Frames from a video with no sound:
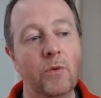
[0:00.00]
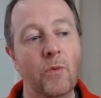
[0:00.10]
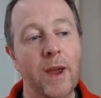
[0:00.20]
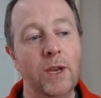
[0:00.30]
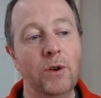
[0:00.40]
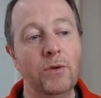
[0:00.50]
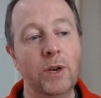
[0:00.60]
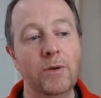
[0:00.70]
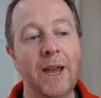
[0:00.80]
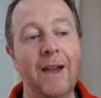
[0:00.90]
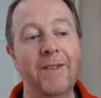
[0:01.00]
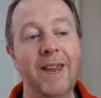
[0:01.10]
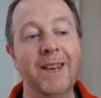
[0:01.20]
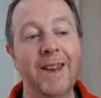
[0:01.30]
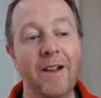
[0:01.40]
when you don't have
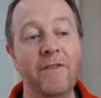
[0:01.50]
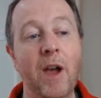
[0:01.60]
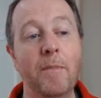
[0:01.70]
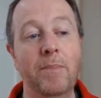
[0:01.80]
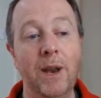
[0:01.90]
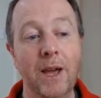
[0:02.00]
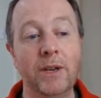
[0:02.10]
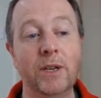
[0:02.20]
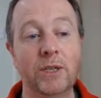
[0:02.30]
enough blood